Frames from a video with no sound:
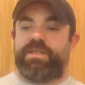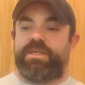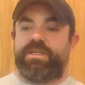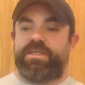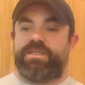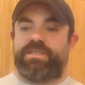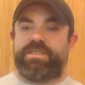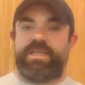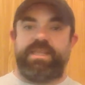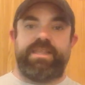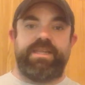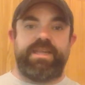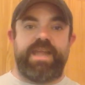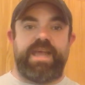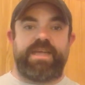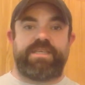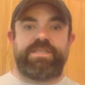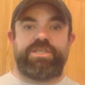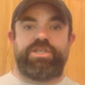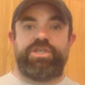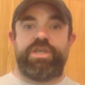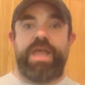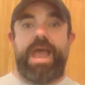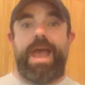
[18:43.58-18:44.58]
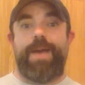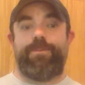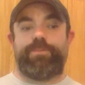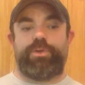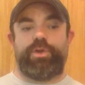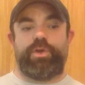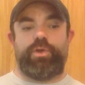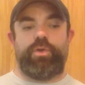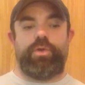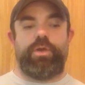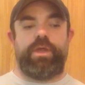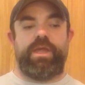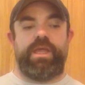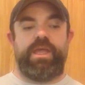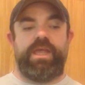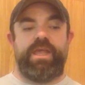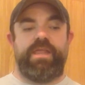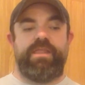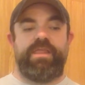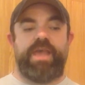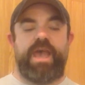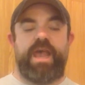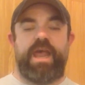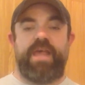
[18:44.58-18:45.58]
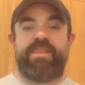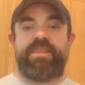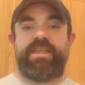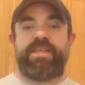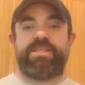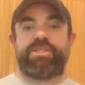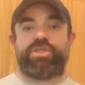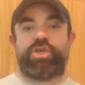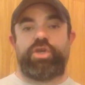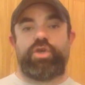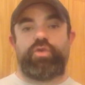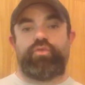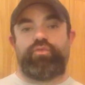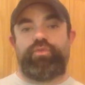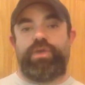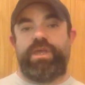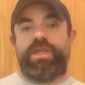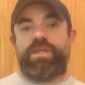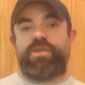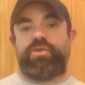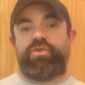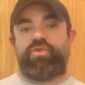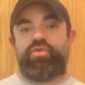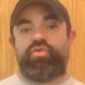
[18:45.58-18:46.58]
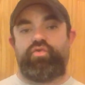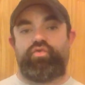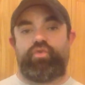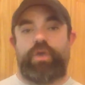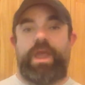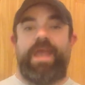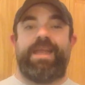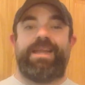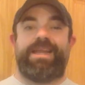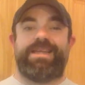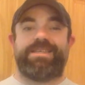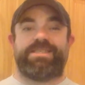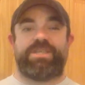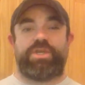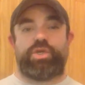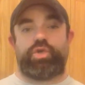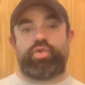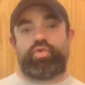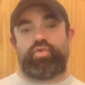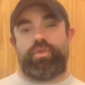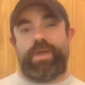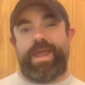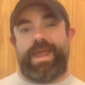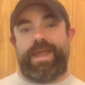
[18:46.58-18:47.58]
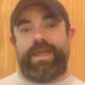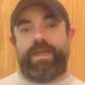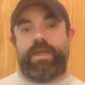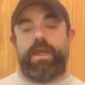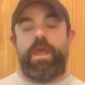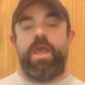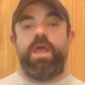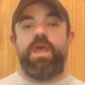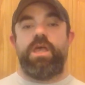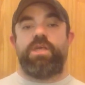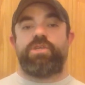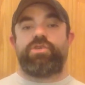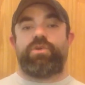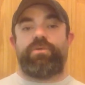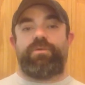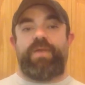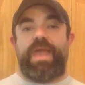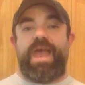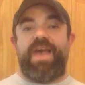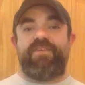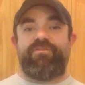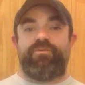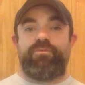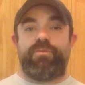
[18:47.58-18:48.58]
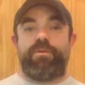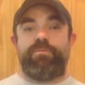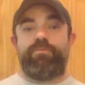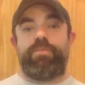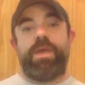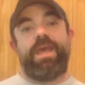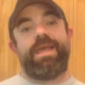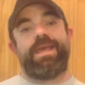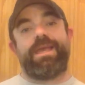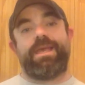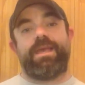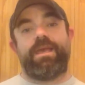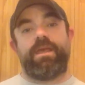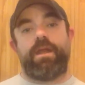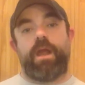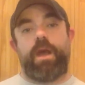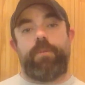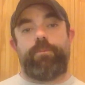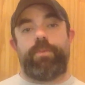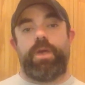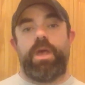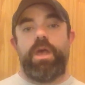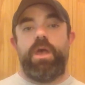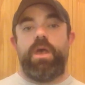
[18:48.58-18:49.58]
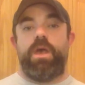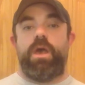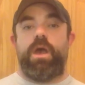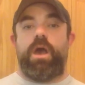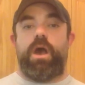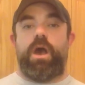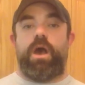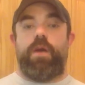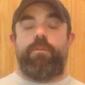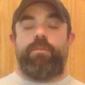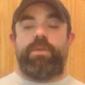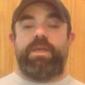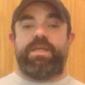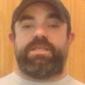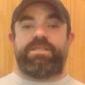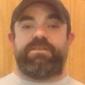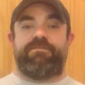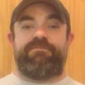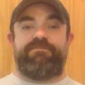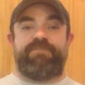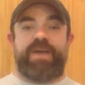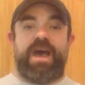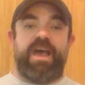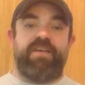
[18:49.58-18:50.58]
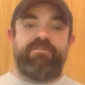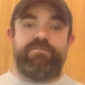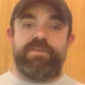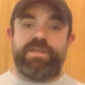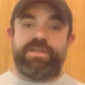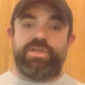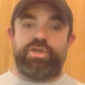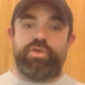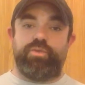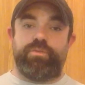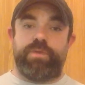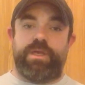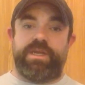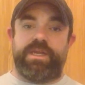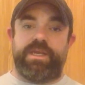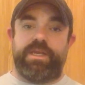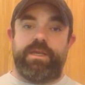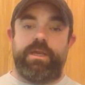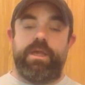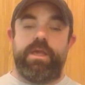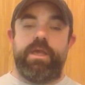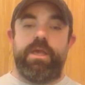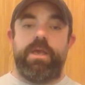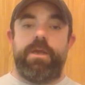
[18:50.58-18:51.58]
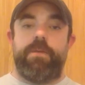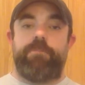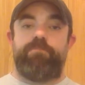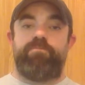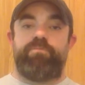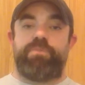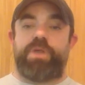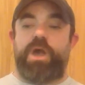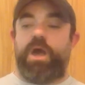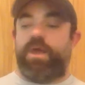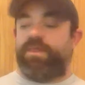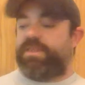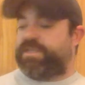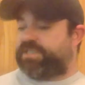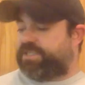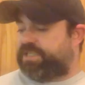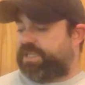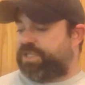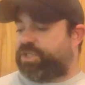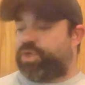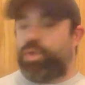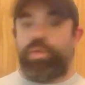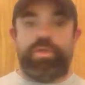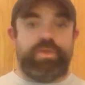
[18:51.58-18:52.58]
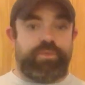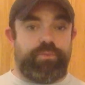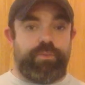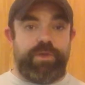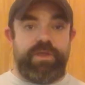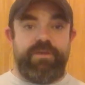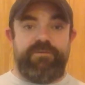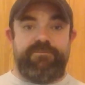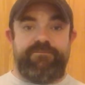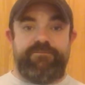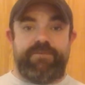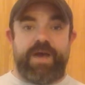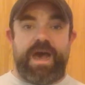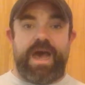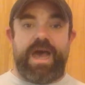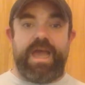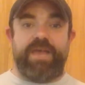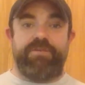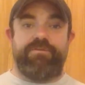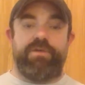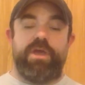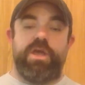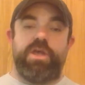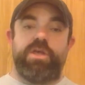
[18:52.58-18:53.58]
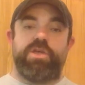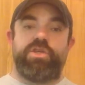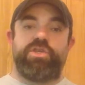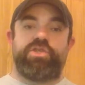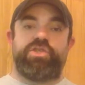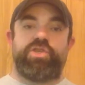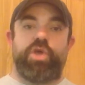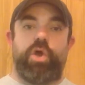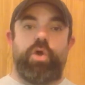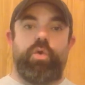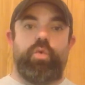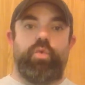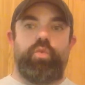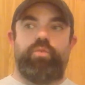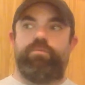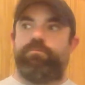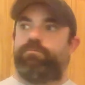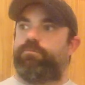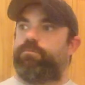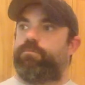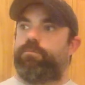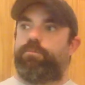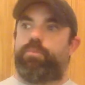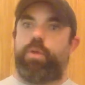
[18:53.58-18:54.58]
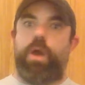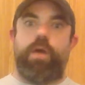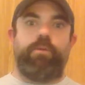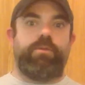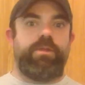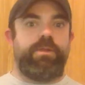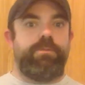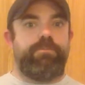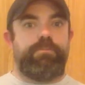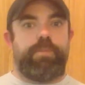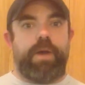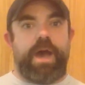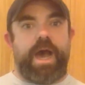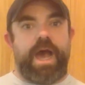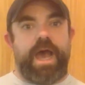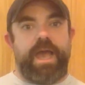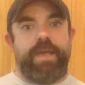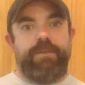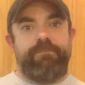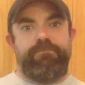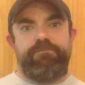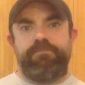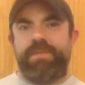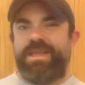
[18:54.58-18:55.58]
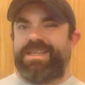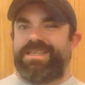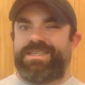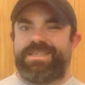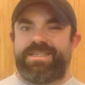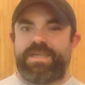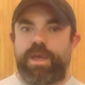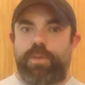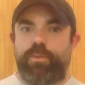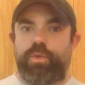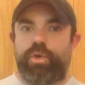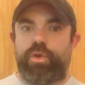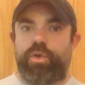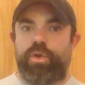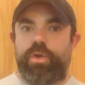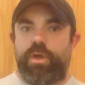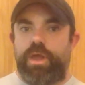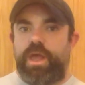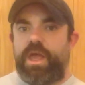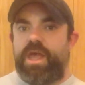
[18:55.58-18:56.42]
see the next chapter in that. I think it's going to read great as a trade. So if you haven't been picking it up, it's a 5-issue mini. This is issue 3 of 5. So probably by midsummer,